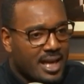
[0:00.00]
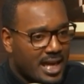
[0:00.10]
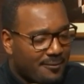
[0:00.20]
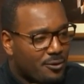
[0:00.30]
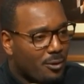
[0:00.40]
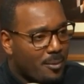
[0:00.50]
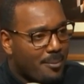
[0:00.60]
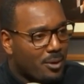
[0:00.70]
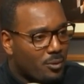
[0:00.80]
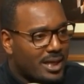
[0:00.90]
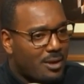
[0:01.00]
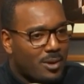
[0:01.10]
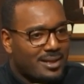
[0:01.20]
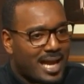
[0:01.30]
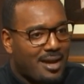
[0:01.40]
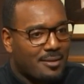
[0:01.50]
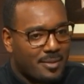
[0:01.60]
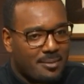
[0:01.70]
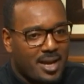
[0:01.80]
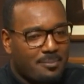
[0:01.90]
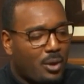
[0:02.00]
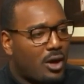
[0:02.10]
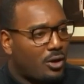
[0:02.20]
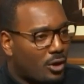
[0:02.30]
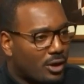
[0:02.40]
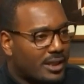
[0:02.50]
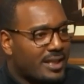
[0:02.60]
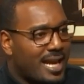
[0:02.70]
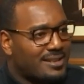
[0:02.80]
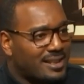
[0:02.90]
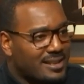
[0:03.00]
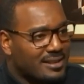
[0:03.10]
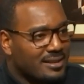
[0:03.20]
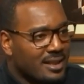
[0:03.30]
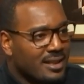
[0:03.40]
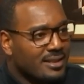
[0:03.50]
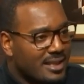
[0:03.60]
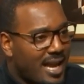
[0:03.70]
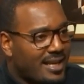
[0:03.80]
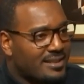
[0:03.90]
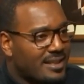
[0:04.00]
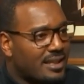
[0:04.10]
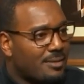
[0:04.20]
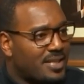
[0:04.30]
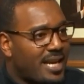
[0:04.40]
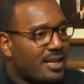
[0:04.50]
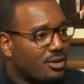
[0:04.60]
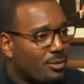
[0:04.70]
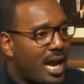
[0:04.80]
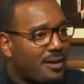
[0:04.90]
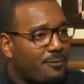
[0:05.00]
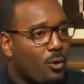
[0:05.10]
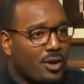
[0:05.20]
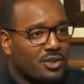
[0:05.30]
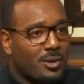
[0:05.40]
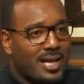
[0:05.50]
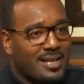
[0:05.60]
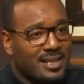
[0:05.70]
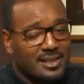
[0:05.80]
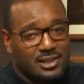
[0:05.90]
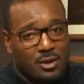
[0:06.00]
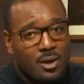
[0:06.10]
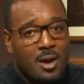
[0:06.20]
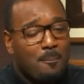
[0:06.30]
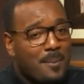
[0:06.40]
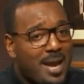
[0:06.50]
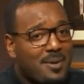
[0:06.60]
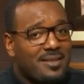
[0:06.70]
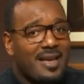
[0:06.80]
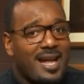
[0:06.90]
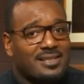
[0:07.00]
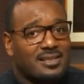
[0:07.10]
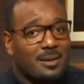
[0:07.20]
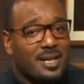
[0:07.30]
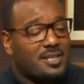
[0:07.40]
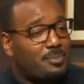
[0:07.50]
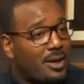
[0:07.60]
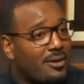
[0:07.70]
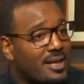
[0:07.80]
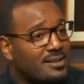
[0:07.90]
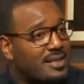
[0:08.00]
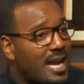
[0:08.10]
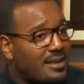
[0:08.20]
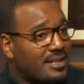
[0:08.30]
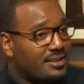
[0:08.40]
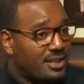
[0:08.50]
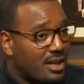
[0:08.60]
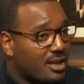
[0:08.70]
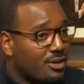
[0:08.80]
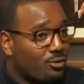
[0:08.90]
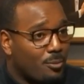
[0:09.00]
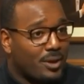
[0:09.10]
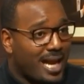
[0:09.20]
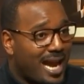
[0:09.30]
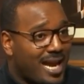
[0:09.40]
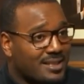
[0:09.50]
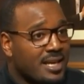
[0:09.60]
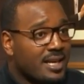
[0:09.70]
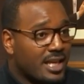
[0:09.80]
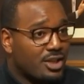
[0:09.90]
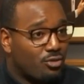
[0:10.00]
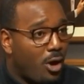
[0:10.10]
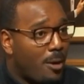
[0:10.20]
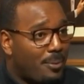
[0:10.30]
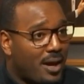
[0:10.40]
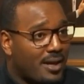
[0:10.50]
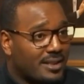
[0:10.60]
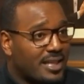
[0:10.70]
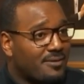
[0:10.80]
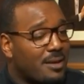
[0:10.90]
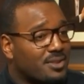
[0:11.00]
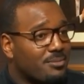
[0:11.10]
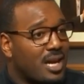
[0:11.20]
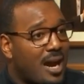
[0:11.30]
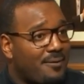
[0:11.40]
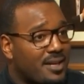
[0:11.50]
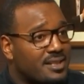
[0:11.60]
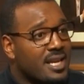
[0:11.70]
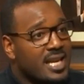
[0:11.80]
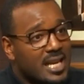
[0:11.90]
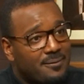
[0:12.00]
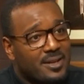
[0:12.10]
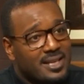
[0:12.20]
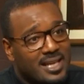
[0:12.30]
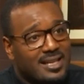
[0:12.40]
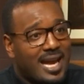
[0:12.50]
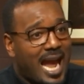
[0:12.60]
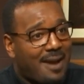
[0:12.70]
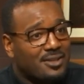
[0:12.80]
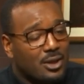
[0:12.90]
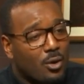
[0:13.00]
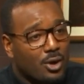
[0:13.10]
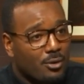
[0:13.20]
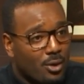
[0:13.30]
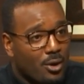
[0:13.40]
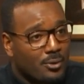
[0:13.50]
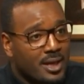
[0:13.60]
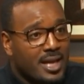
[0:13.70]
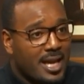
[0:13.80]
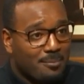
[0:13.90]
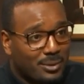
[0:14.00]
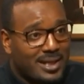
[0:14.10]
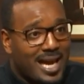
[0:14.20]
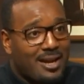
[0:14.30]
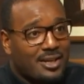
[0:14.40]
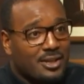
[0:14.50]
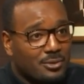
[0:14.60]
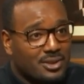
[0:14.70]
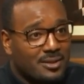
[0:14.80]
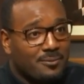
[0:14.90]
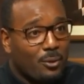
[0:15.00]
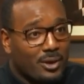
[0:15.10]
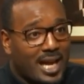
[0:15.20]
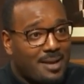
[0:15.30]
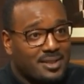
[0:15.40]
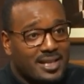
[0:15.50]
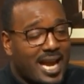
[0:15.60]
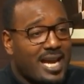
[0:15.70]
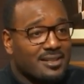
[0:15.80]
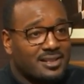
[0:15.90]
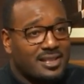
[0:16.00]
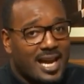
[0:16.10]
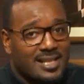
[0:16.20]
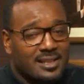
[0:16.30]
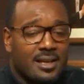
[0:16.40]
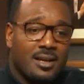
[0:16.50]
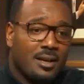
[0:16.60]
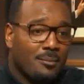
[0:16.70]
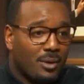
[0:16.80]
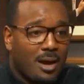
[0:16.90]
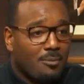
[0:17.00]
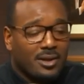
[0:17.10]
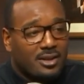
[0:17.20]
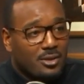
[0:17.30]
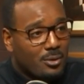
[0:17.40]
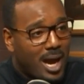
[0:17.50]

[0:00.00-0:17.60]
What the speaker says: And if you remember, when they went down to Minute Maid Park early in that season, the Yankees ended up taking 3 out of 4 in 2018. So maybe that's some experience that this young group of guys can draw upon and give them some confidence if indeed they have to go on the road and play down in Houston 4 games in the ALCS. But I'm with you.